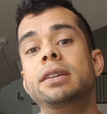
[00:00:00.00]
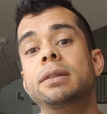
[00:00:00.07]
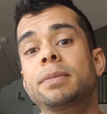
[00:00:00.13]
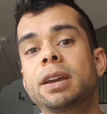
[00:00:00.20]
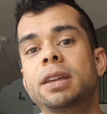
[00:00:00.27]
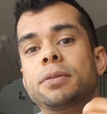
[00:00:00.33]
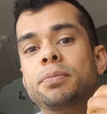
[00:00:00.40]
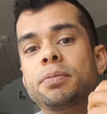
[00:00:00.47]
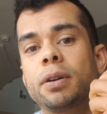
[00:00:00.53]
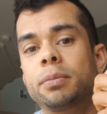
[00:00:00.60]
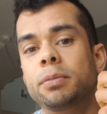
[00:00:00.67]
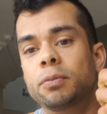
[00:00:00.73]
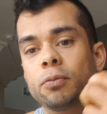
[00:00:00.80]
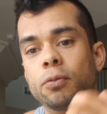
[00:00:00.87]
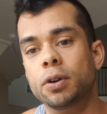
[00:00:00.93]
They make the
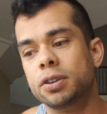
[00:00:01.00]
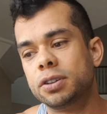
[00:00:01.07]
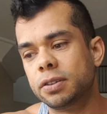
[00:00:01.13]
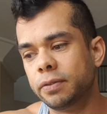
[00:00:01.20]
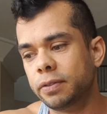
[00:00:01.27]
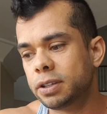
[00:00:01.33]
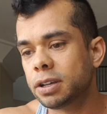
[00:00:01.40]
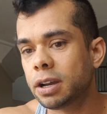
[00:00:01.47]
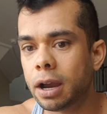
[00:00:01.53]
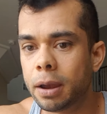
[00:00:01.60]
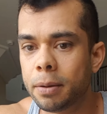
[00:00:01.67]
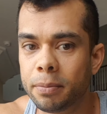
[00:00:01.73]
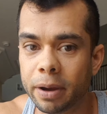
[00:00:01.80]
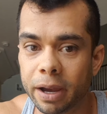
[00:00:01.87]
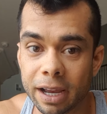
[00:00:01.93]
problem worse over
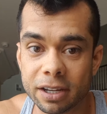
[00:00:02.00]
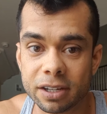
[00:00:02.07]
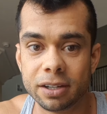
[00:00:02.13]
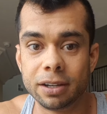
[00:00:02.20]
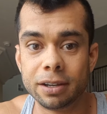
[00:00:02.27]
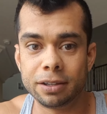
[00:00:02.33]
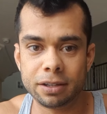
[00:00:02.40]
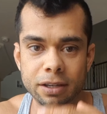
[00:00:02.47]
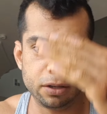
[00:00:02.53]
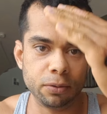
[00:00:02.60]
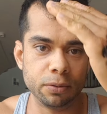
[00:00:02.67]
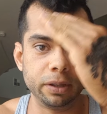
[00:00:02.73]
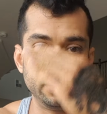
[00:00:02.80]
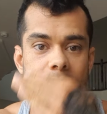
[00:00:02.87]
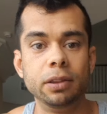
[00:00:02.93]
time by actually
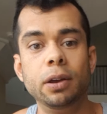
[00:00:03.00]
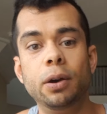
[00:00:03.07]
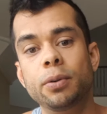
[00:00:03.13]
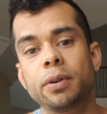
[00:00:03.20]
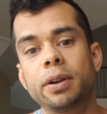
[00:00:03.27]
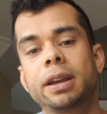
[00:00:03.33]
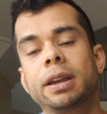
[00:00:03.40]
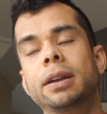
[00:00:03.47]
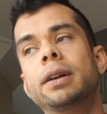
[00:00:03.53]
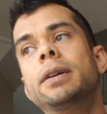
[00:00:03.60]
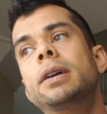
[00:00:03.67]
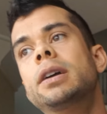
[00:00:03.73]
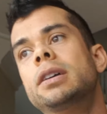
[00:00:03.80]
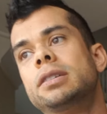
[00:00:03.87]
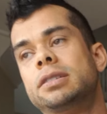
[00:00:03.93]
continually lowering
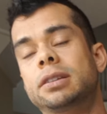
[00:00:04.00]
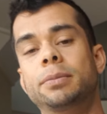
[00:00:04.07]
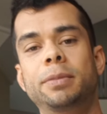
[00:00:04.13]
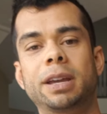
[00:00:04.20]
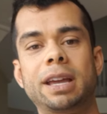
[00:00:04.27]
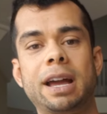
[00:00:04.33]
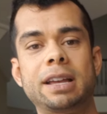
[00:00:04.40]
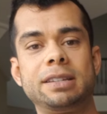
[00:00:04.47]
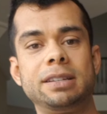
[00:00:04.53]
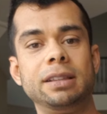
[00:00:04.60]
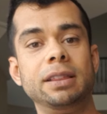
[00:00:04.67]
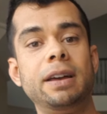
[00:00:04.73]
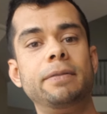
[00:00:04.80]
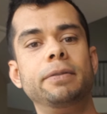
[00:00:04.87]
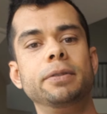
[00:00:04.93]
stomach acid
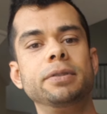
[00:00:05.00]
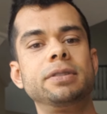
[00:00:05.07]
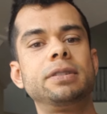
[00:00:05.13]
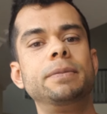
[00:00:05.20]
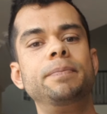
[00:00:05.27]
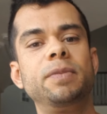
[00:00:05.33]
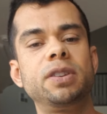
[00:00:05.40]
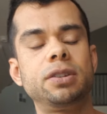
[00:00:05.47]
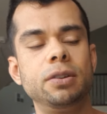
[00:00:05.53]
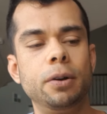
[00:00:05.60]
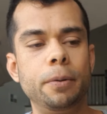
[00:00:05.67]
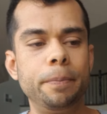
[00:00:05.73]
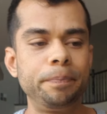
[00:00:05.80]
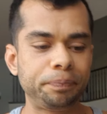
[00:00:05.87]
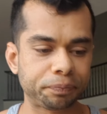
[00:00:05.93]
levels.
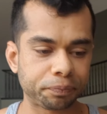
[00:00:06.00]
So,